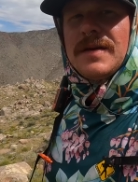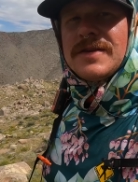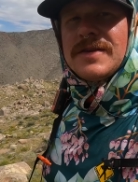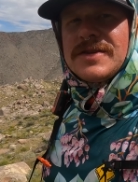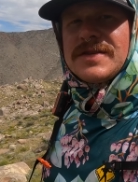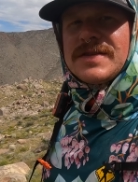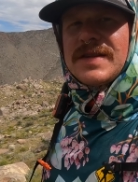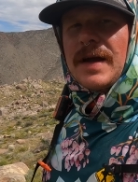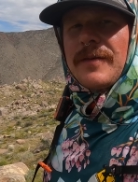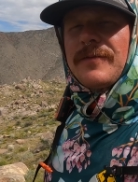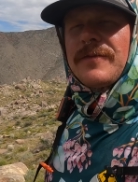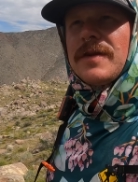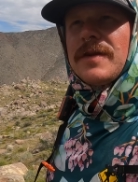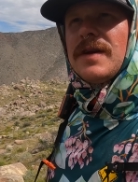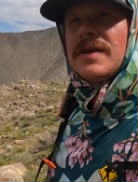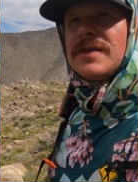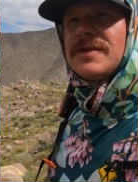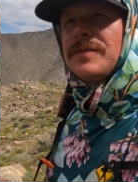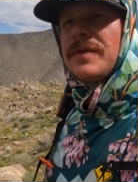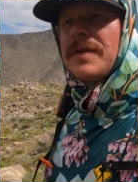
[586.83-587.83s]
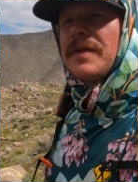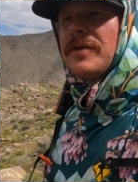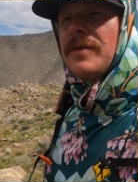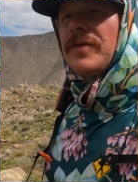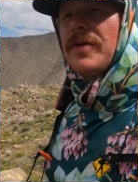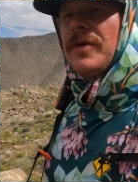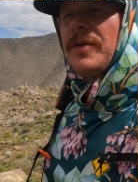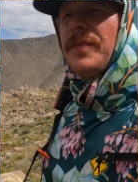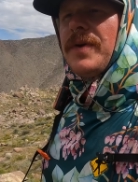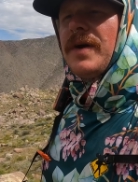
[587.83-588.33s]
just stopped for lunch with the
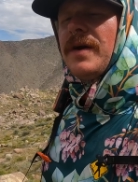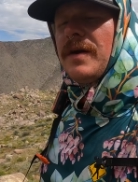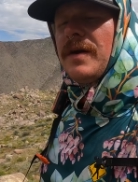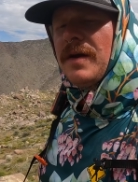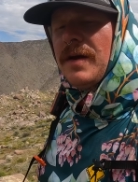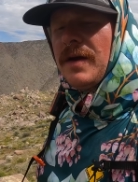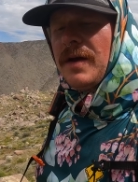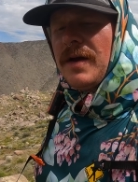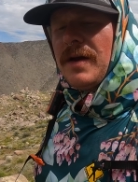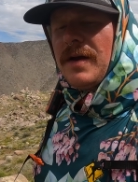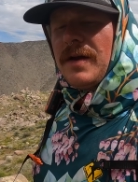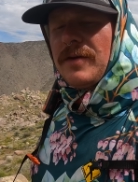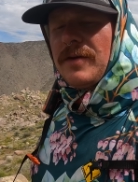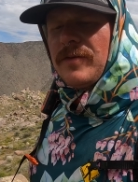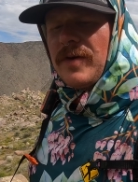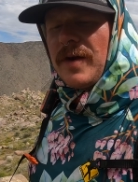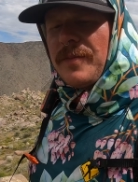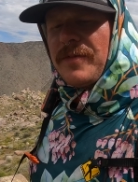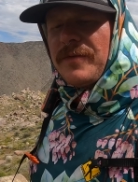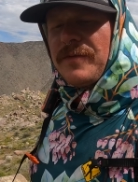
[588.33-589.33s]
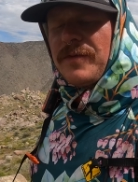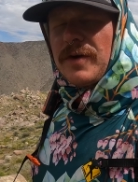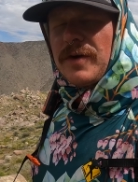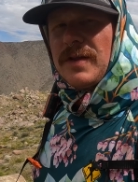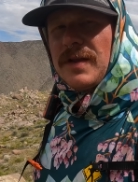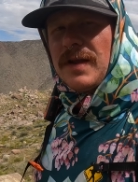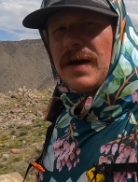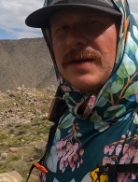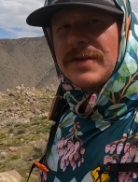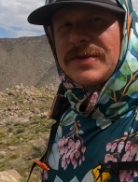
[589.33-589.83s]
group. Right before
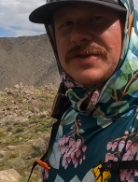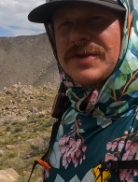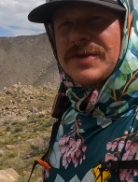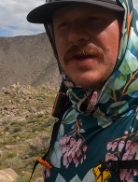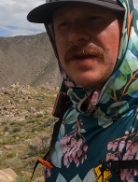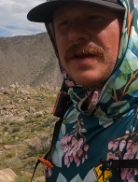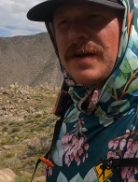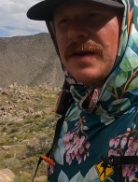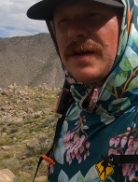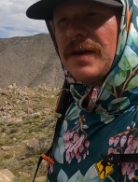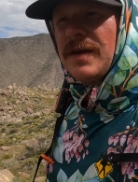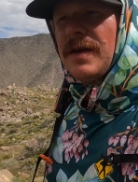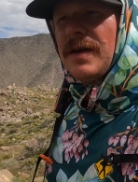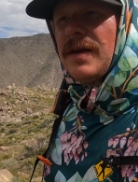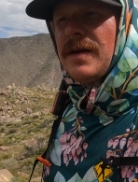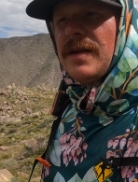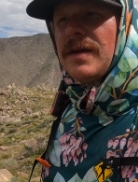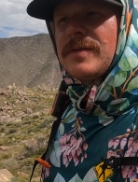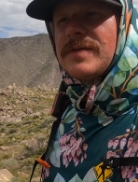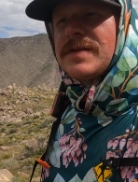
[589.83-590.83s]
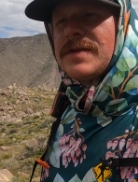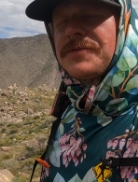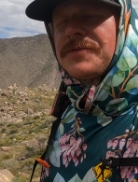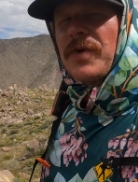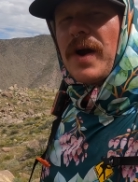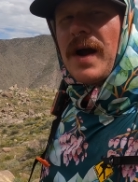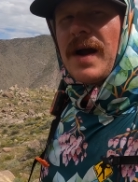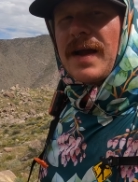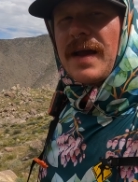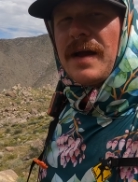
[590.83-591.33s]
lunch, there was this
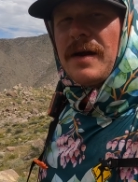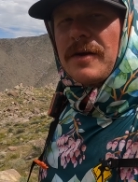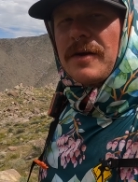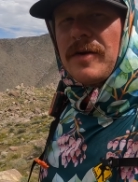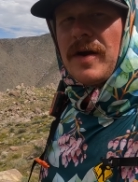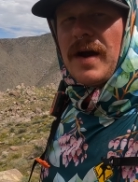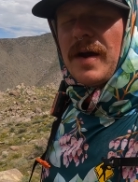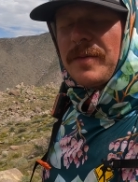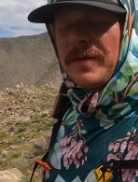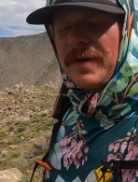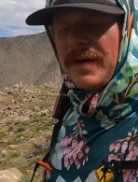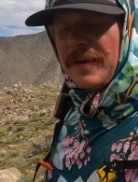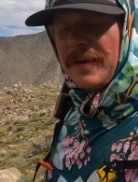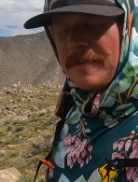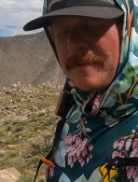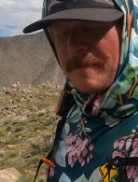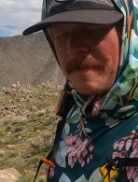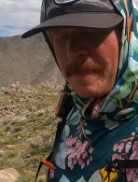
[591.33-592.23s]
rock outcropping,